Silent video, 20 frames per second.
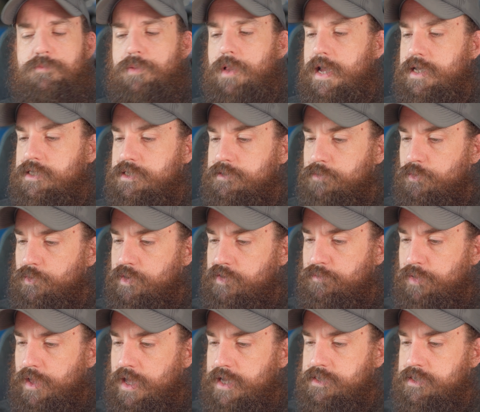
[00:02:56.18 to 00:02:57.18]
plastic, but we
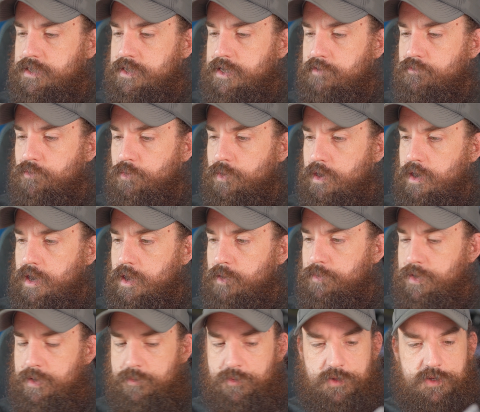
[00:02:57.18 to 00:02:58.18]
have plastic everywhere now,
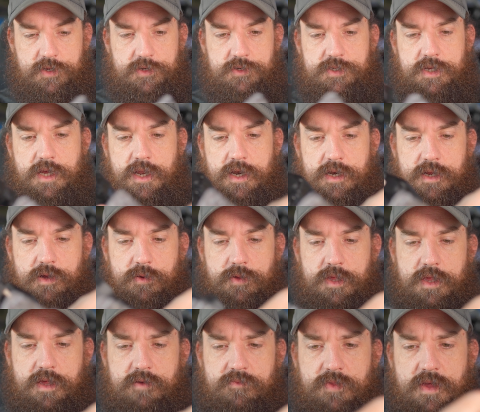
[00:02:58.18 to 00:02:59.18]
people. You just got to deal
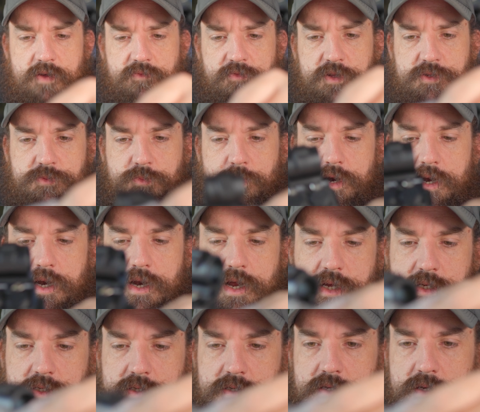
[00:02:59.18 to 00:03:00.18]
with it. That, that feels pretty
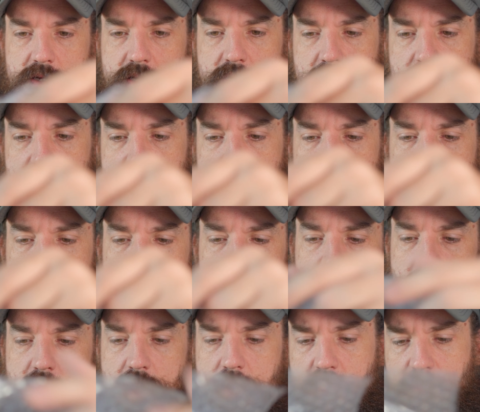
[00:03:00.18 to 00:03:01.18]
nice.
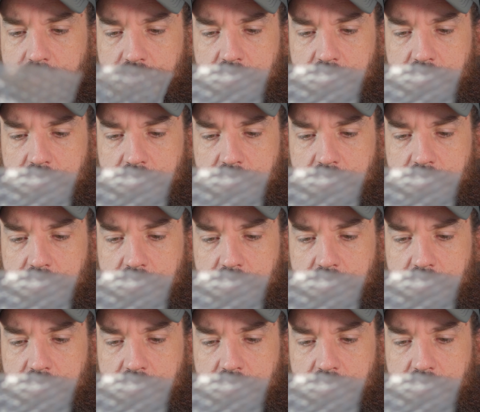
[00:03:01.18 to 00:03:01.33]
I don't